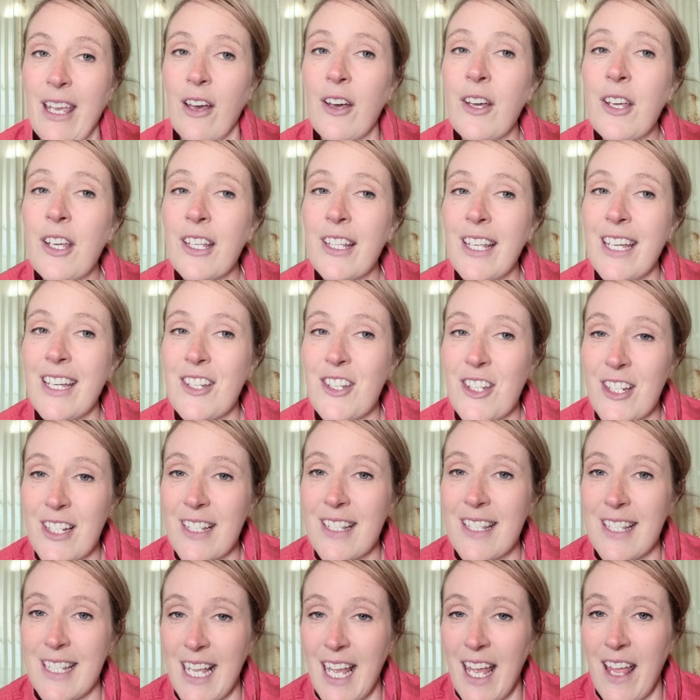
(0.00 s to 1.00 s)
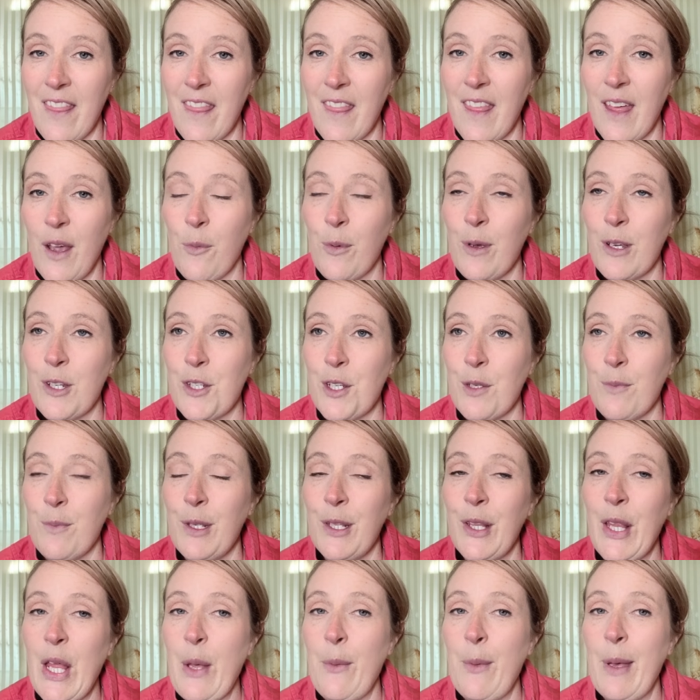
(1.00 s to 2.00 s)
calculations said that we should be
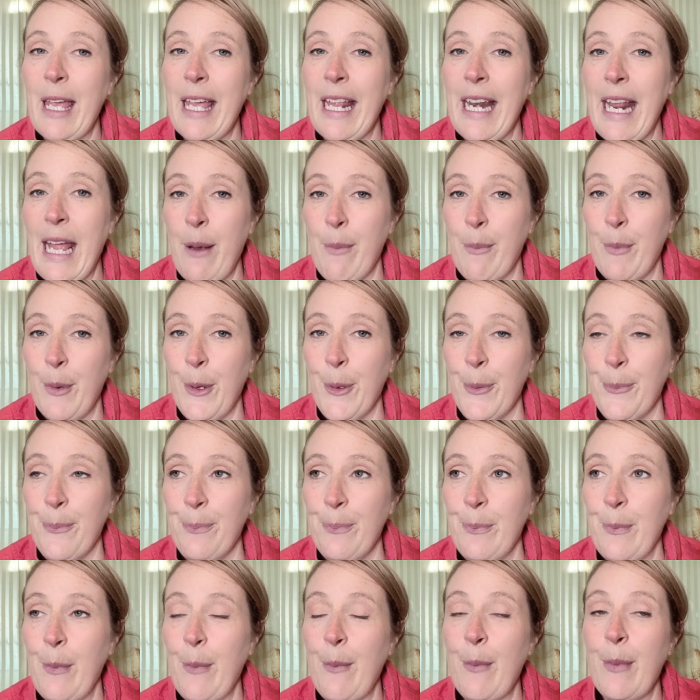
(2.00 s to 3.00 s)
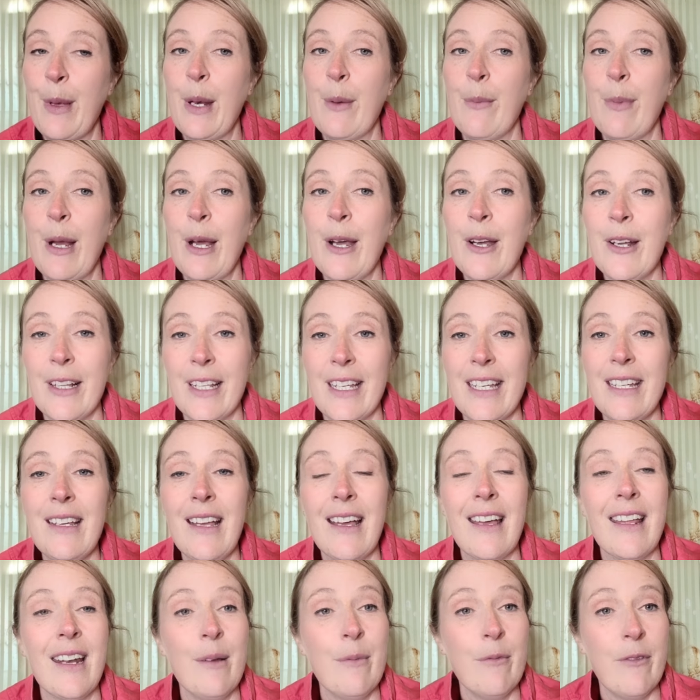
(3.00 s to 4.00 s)
lambing in April, but apparently,
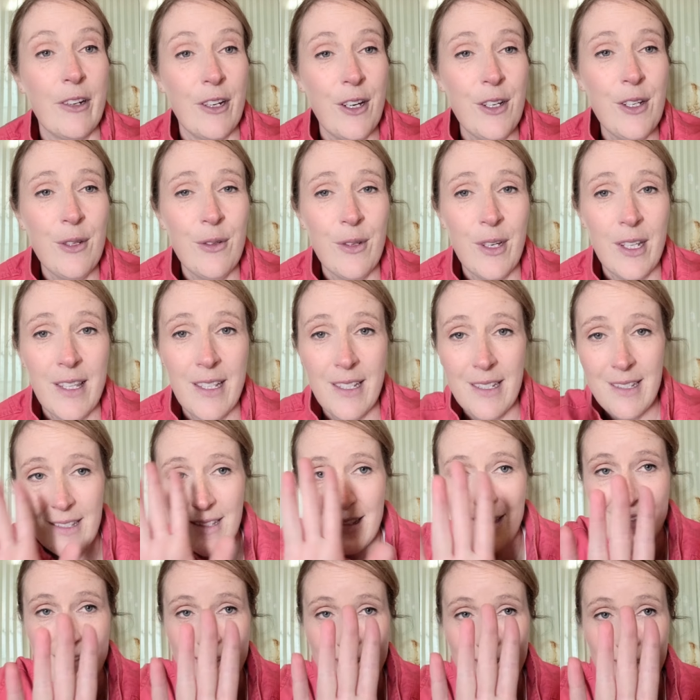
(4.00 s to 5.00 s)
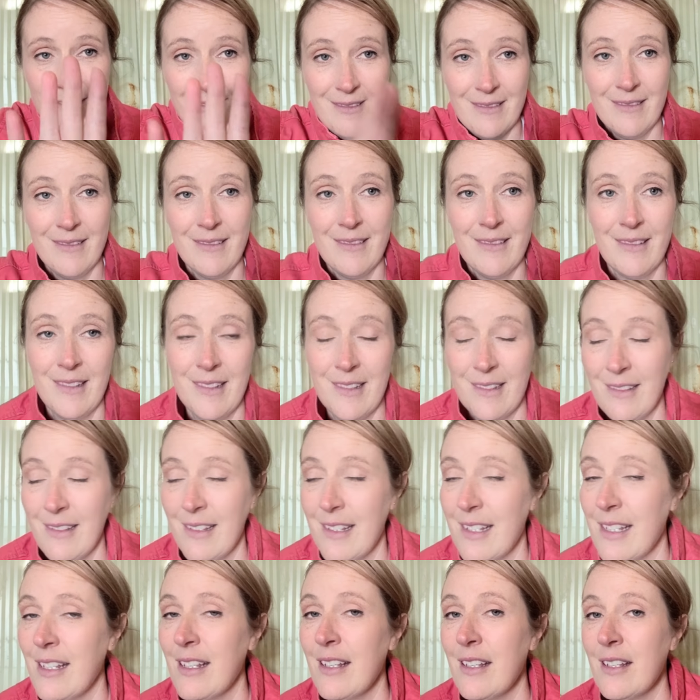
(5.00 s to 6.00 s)
and I'm very new to this,
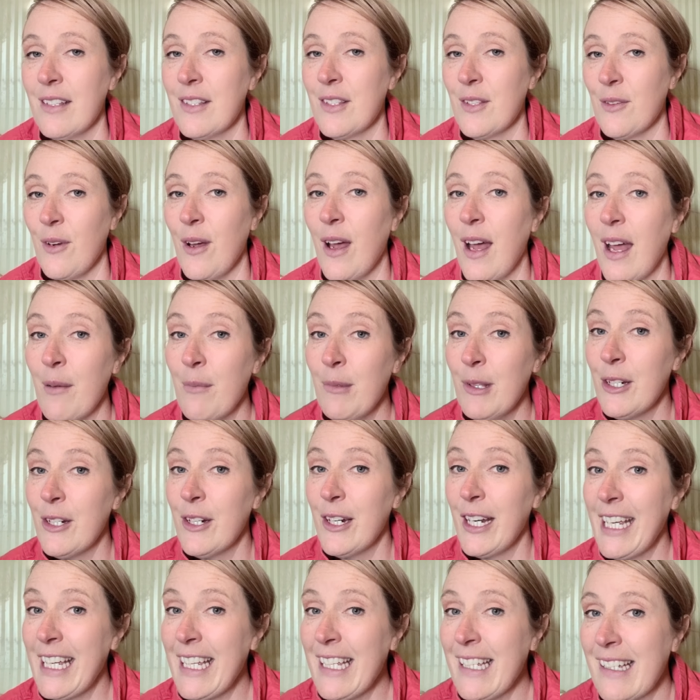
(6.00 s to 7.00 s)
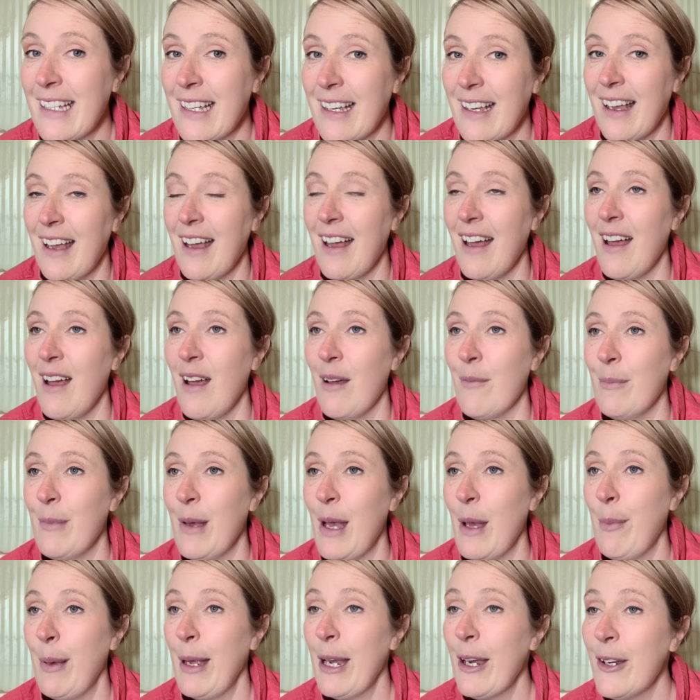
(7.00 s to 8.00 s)
so I'm learning um,
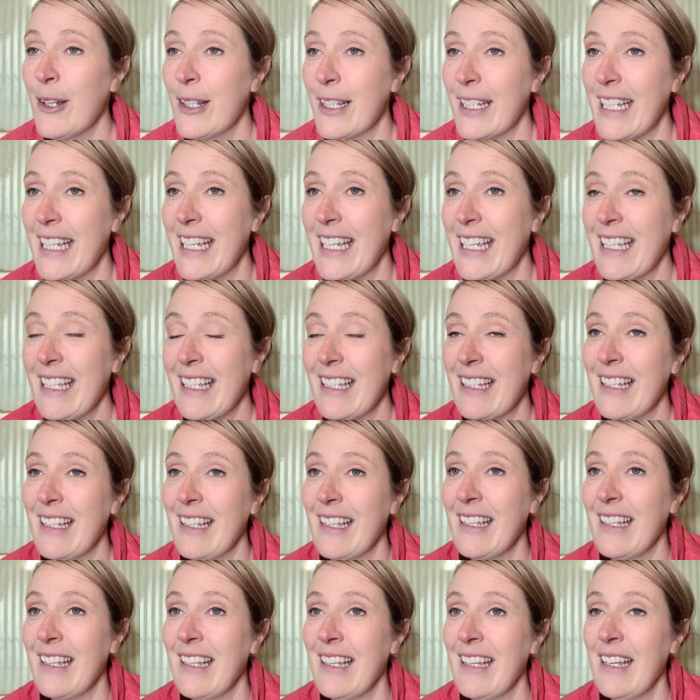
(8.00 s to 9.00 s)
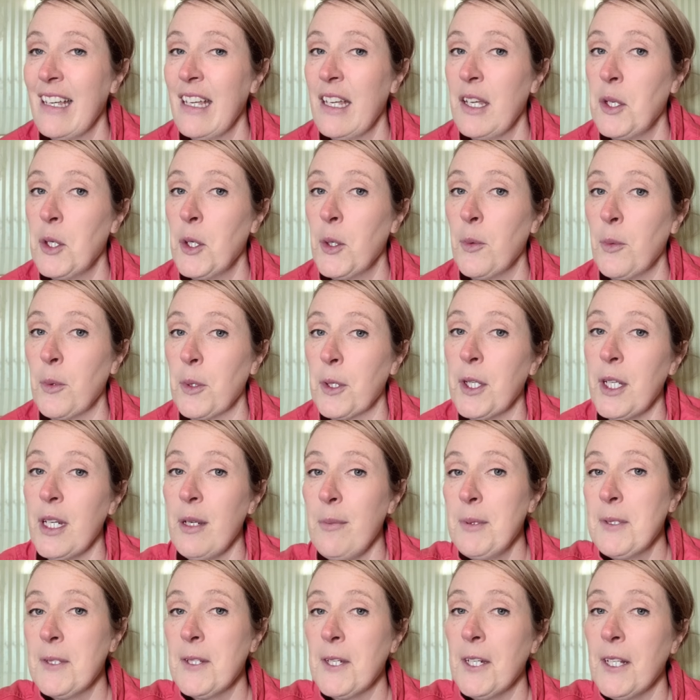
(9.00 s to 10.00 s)
apparently we're
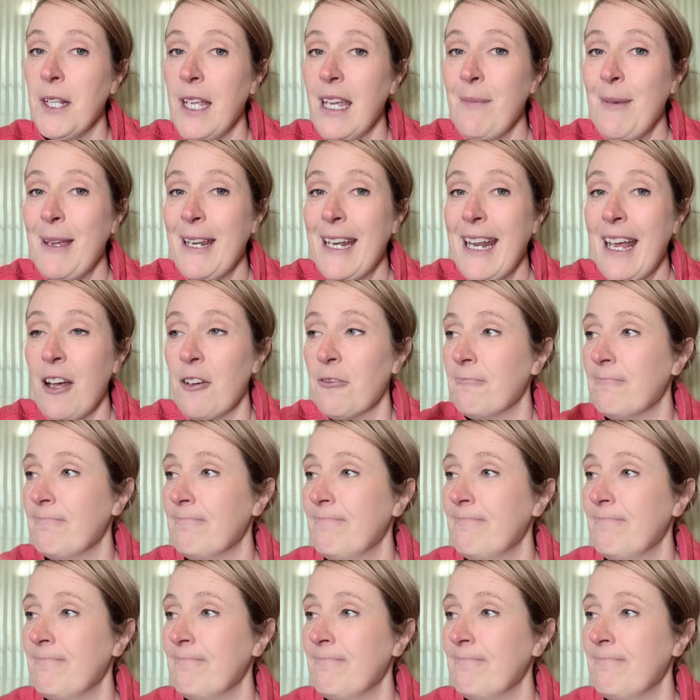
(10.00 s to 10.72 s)
gonna start lambing now.